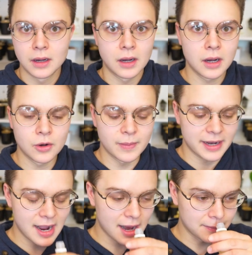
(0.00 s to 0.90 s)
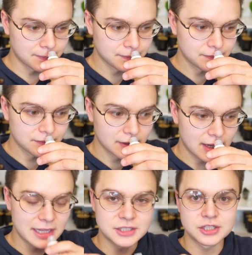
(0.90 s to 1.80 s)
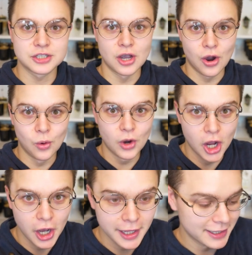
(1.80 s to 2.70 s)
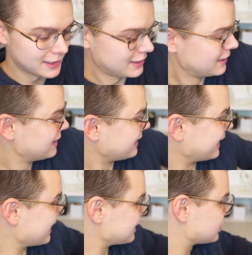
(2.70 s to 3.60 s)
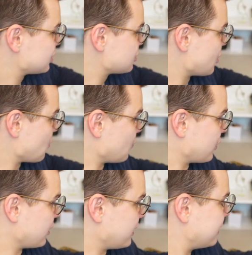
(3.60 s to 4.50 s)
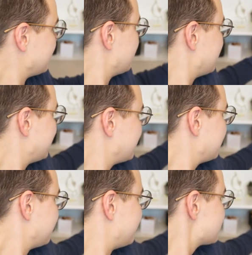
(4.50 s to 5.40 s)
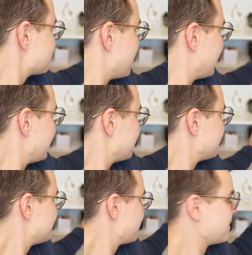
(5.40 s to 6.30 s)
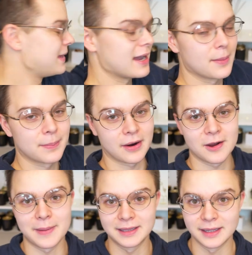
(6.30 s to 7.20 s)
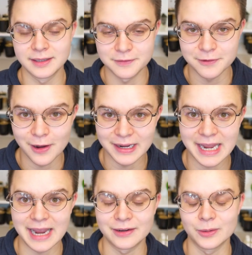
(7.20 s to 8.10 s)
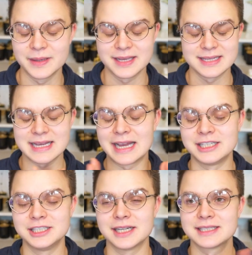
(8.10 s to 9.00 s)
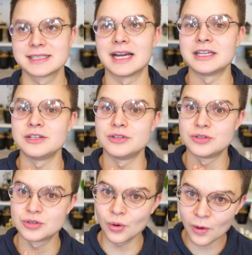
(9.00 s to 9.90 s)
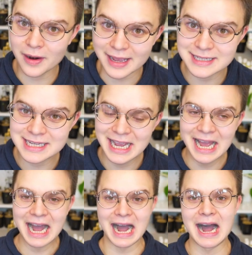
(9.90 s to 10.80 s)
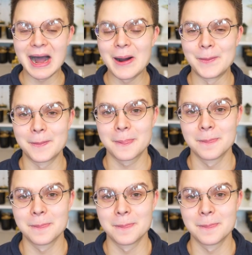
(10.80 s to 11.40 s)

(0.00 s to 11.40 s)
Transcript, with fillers: Oh my God. It's so good. Like it's so good. This might become part of my London Fog candle because I just adore adore it. Um,